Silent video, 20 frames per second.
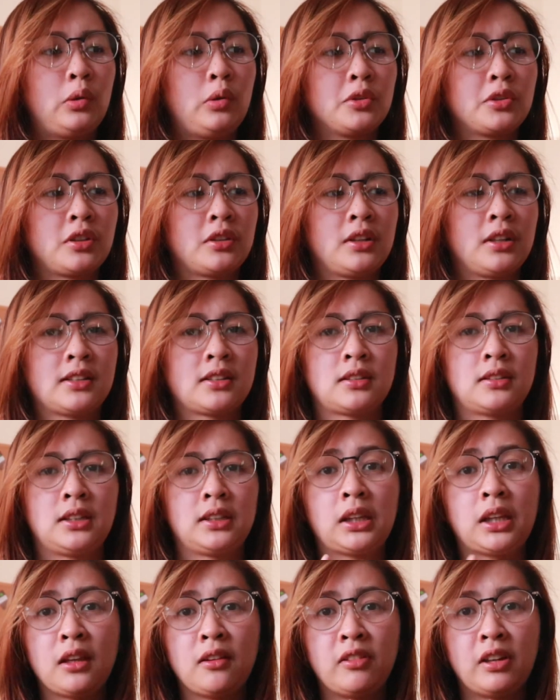Also, there's the
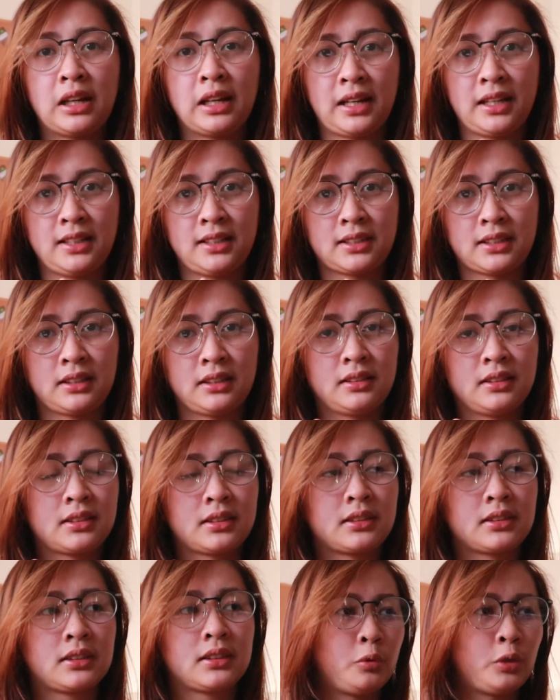TV
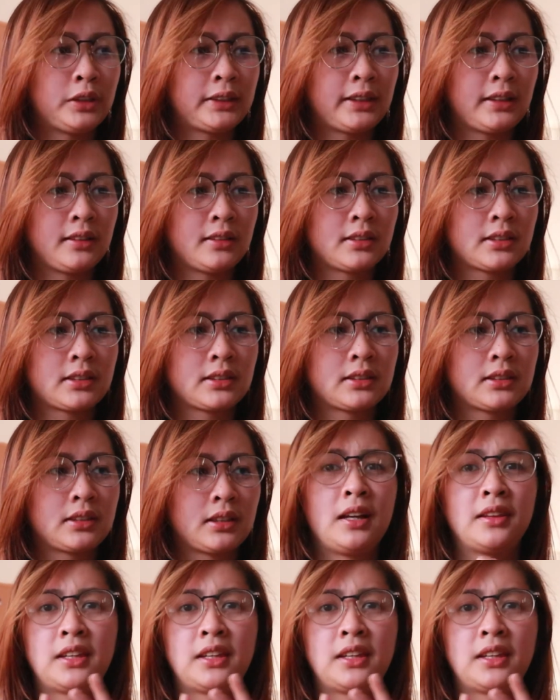license. What else?